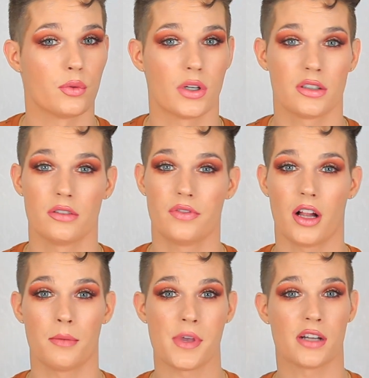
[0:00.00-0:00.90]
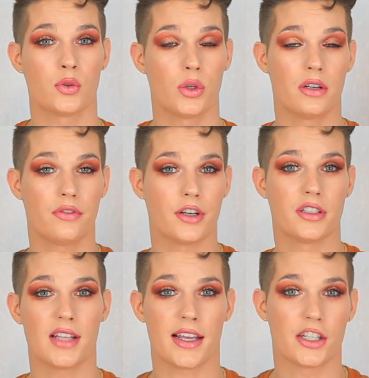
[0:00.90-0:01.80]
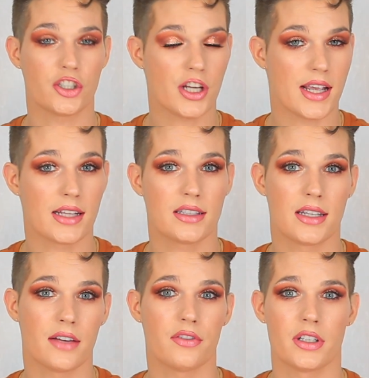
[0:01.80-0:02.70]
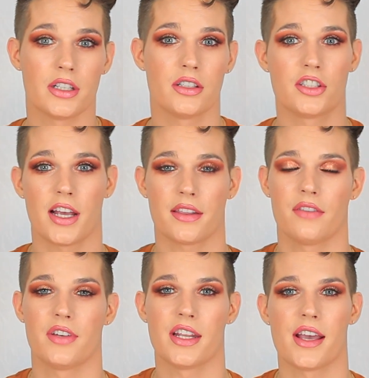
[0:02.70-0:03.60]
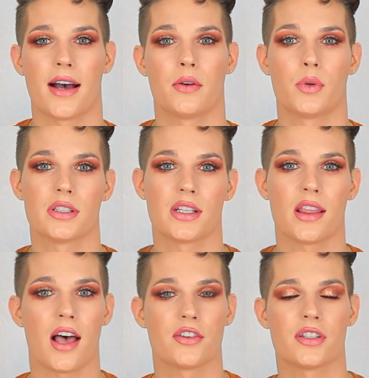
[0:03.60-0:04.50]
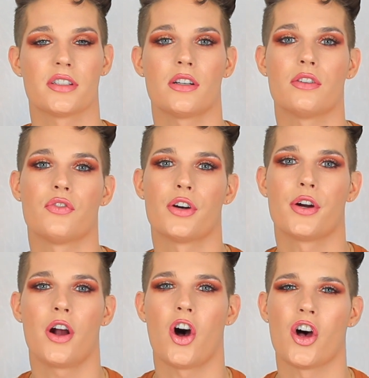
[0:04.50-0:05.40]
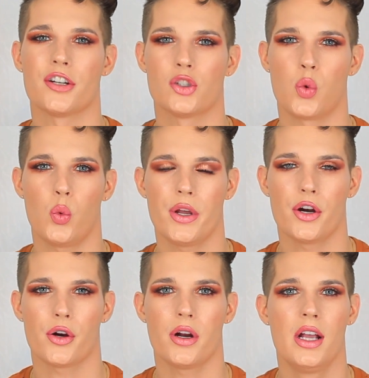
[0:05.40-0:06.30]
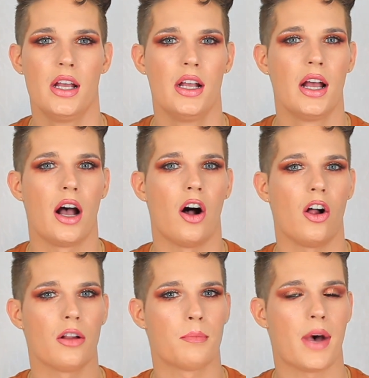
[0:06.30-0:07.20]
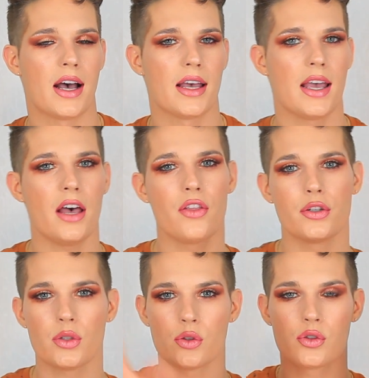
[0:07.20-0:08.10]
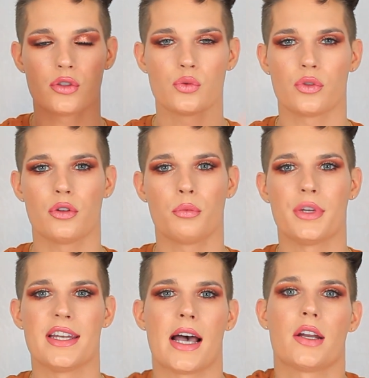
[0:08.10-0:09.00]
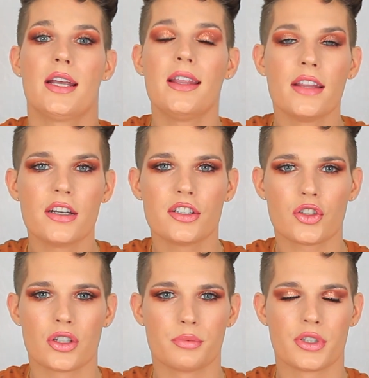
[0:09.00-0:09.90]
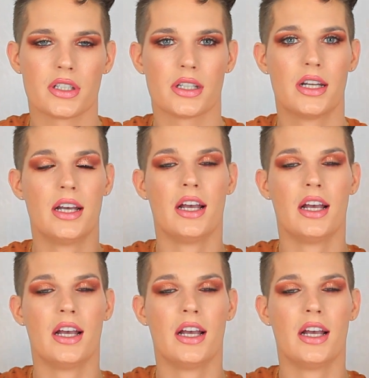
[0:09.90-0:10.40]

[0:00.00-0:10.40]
want to follow me on Twitter for a second chance, definitely check the video out once it launches over on Twitter. All my other socials will be down in the description.